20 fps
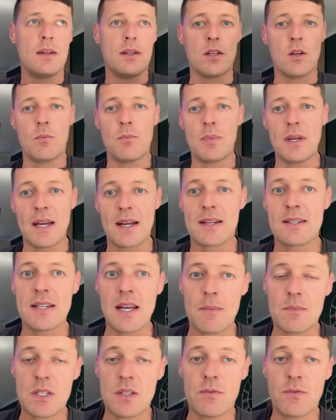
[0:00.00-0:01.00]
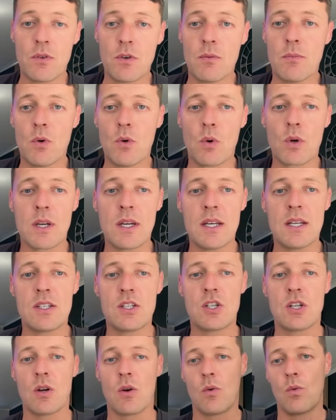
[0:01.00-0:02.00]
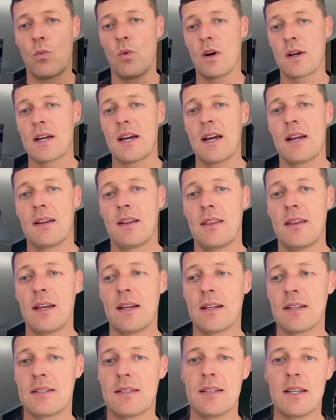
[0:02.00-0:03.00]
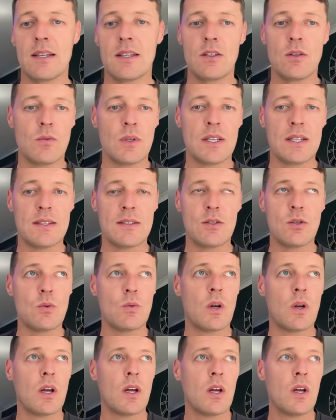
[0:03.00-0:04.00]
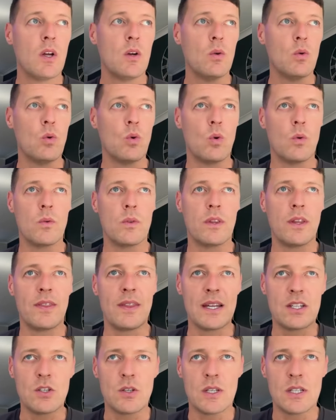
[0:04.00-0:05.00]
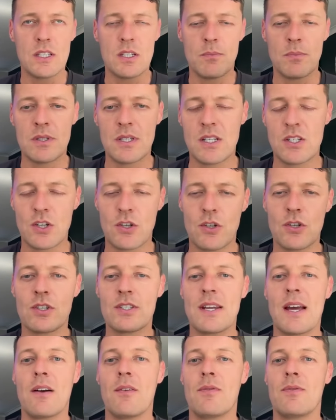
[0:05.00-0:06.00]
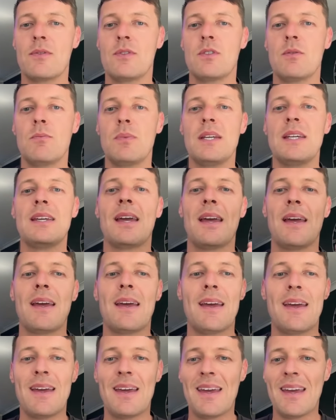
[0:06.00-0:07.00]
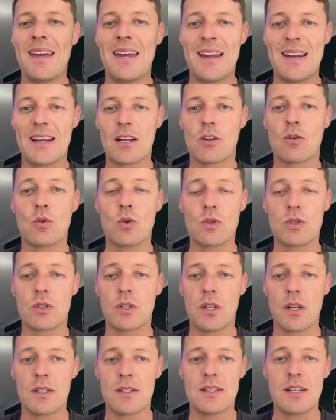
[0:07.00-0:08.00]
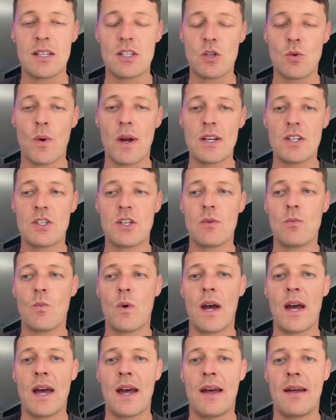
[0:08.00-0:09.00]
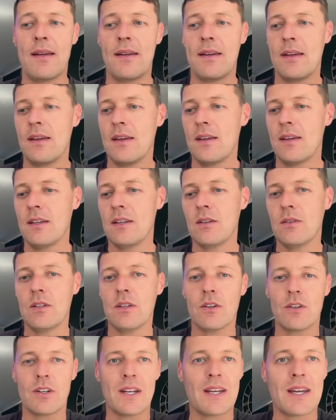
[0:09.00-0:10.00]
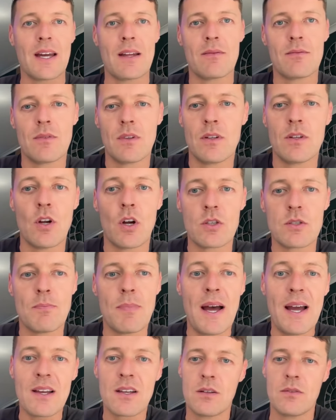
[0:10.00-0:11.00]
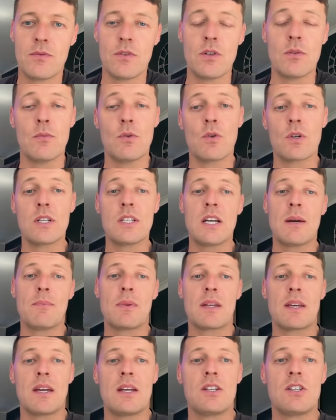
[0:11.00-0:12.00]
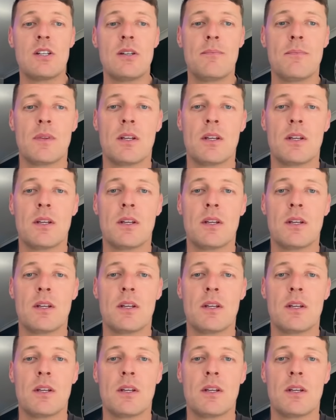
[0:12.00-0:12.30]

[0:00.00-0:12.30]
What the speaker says: be accepted for a mortgage, what kind of things that you need to, or the things you need to position yourself to be in a good situation where you're not going to get knocked back for a mortgage application.